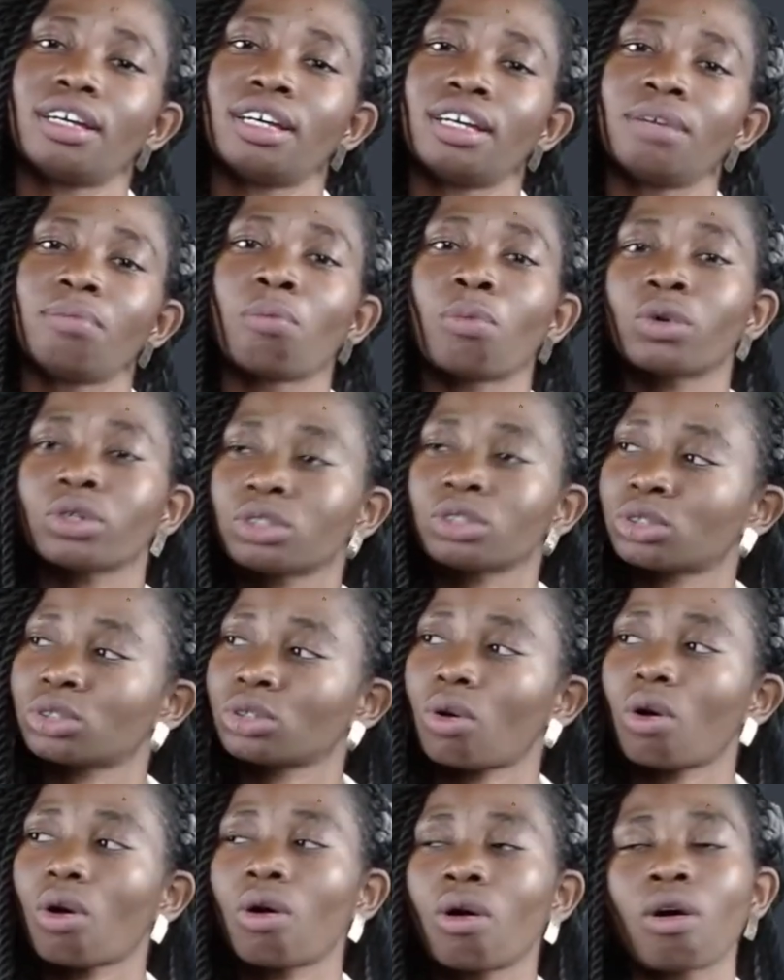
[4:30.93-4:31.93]
a
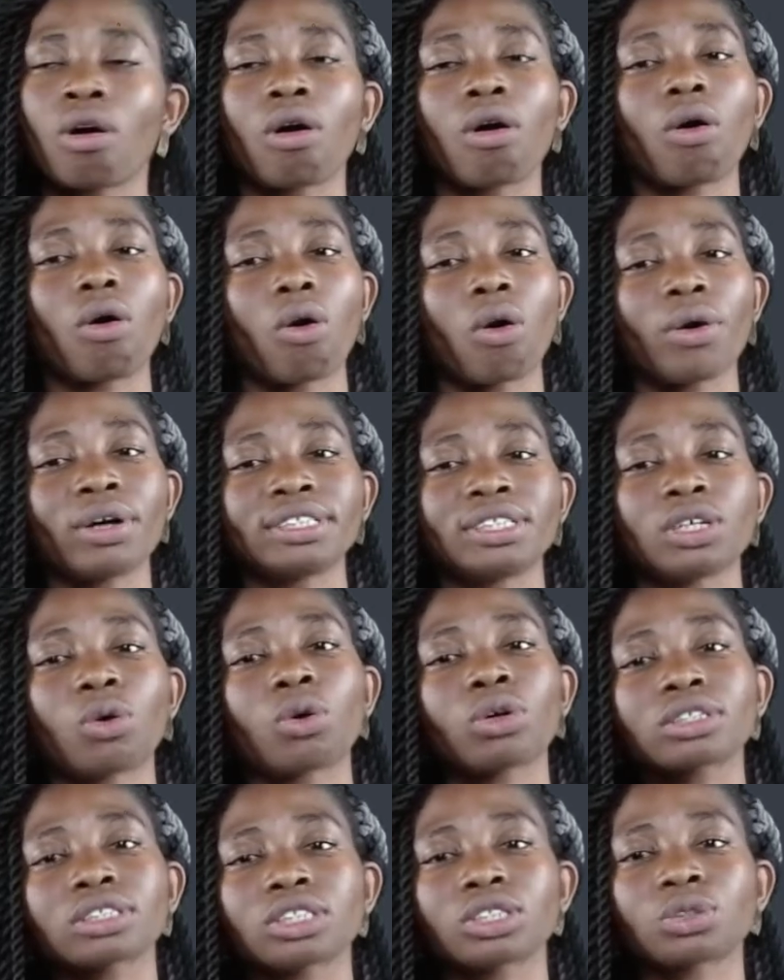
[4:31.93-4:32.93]
motor or the
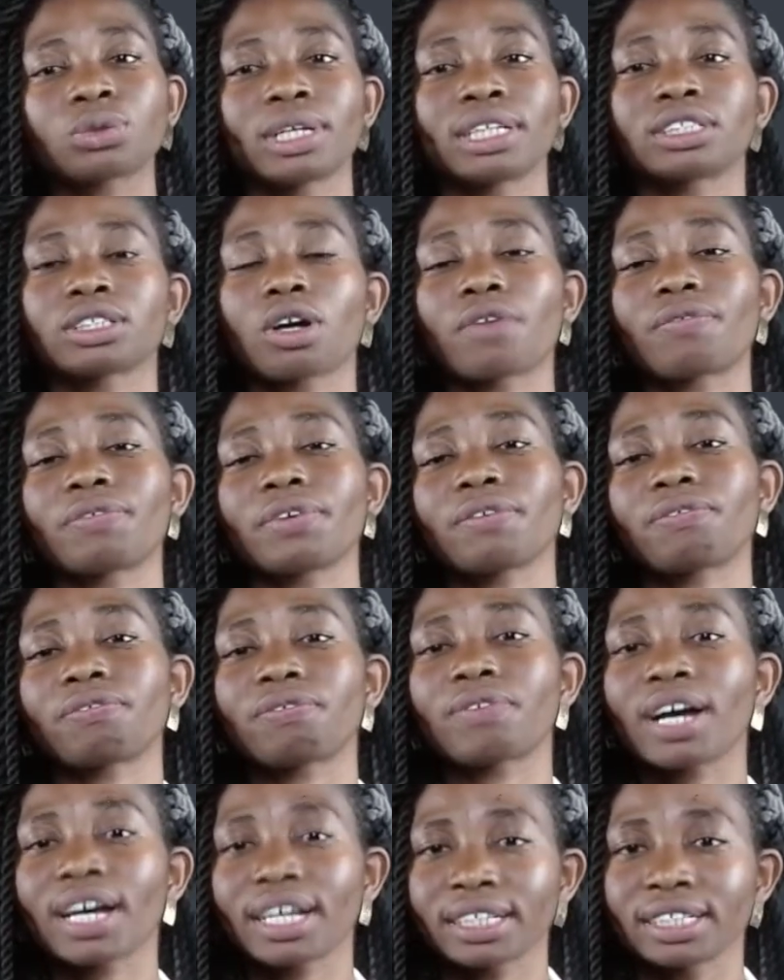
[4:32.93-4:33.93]
constituent of a
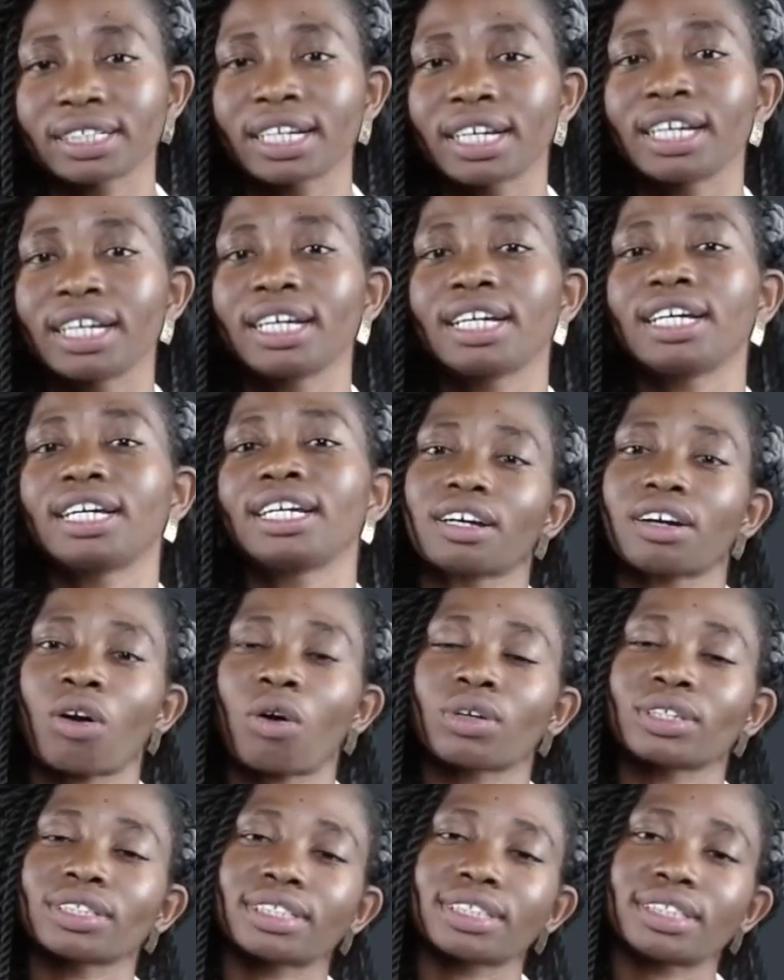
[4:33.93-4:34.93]
fan
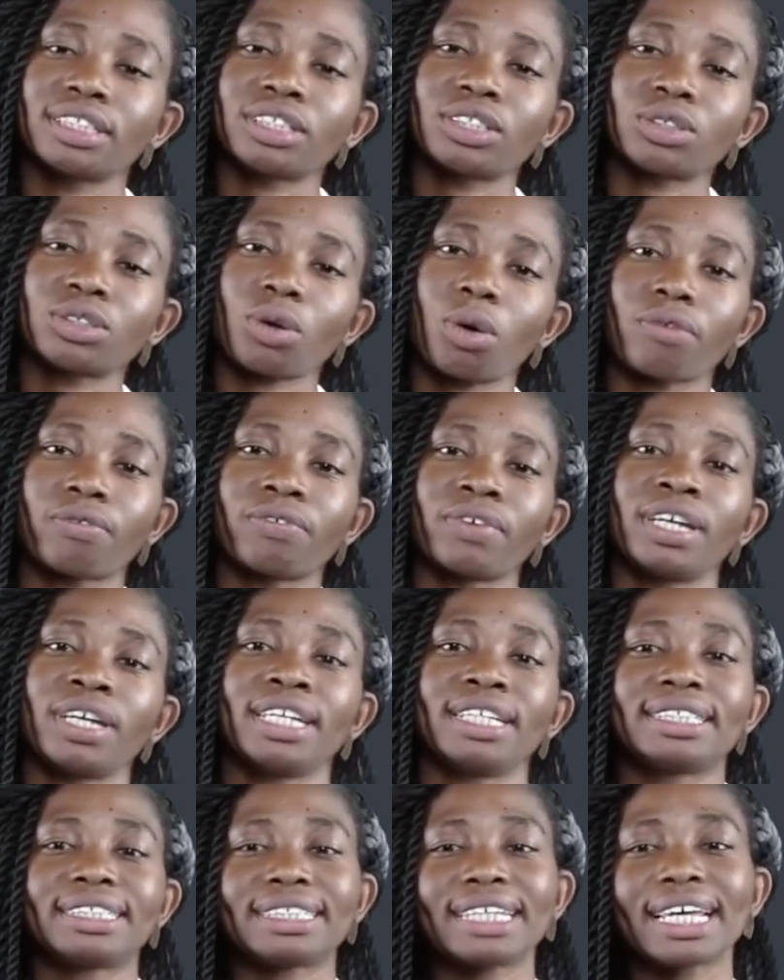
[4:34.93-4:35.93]
consists of
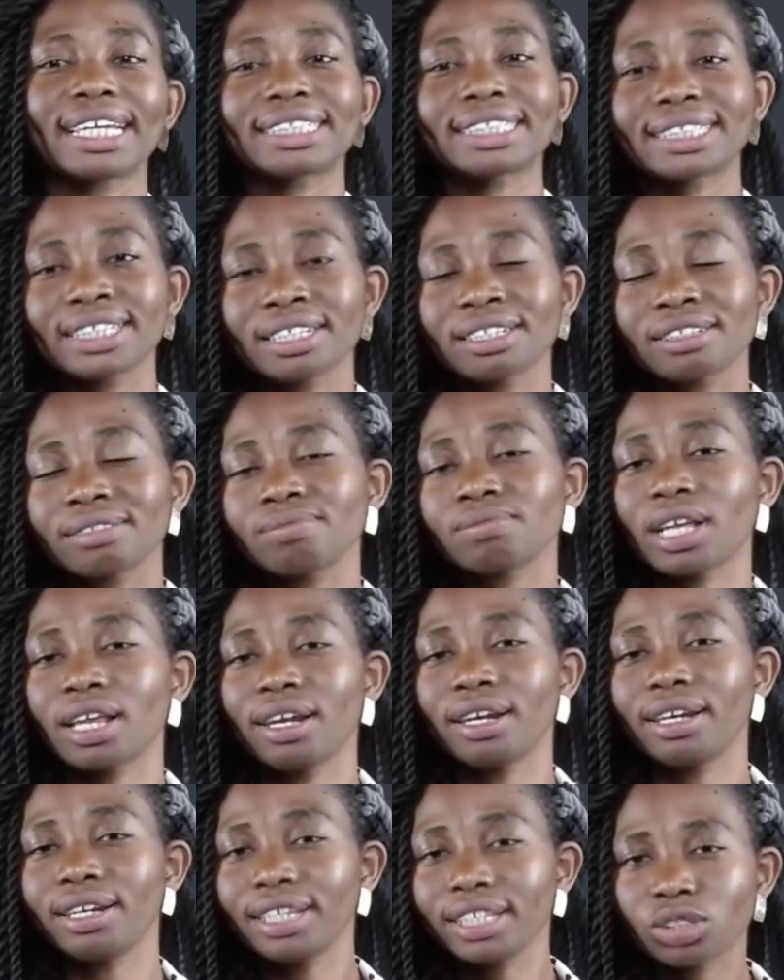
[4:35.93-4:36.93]
certain
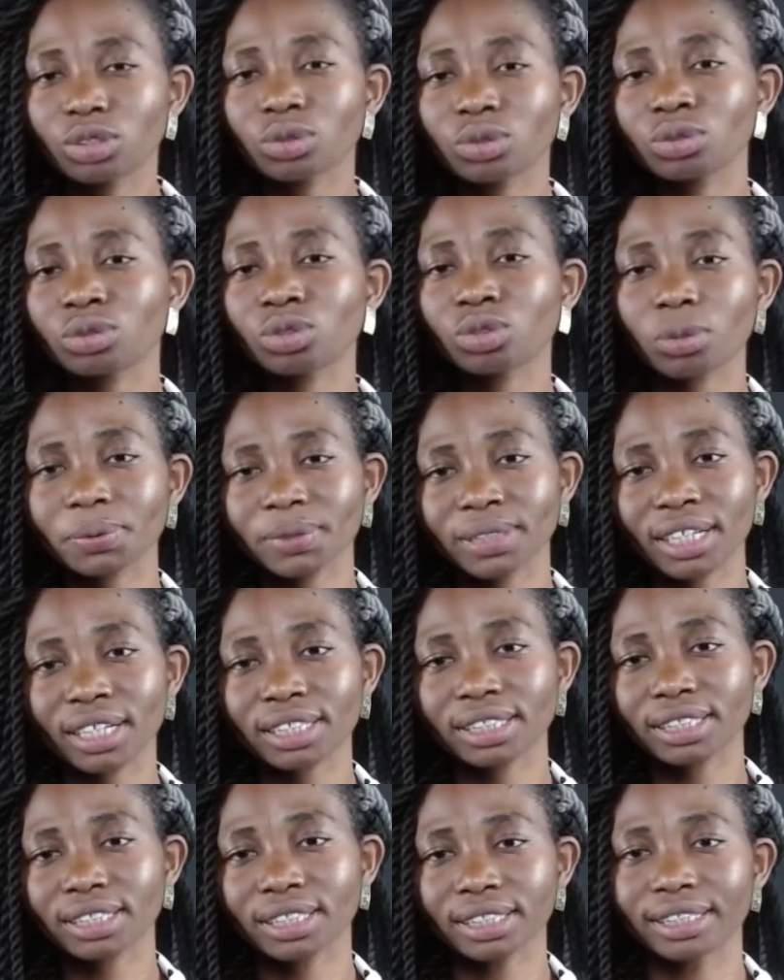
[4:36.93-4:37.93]
little
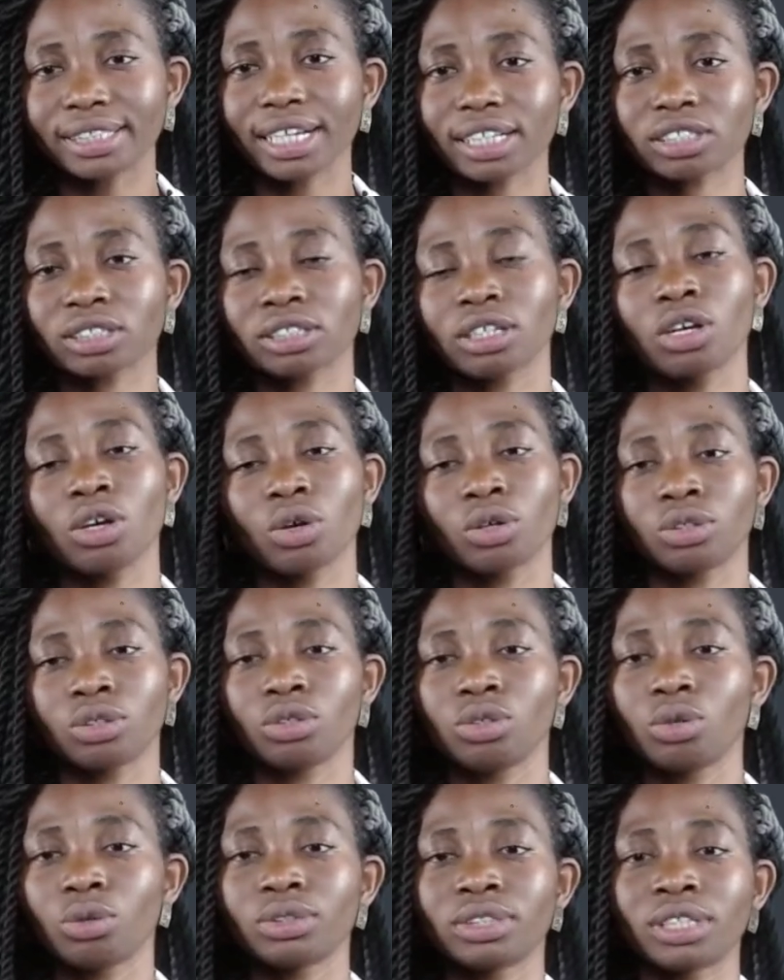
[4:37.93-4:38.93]
substances that
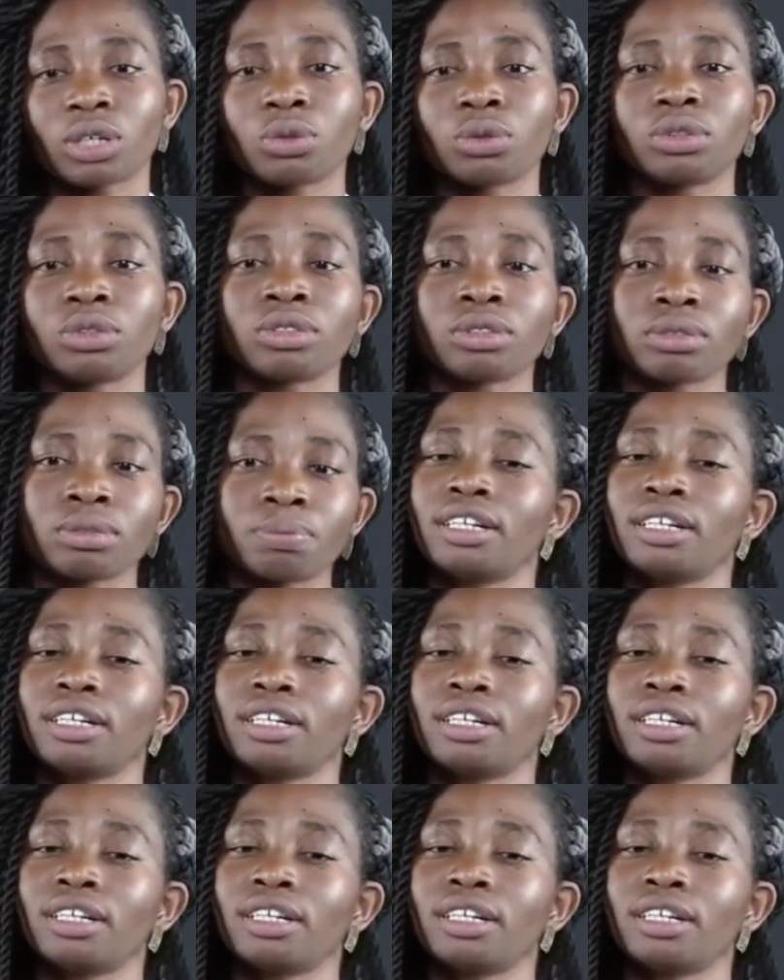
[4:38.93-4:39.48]
they could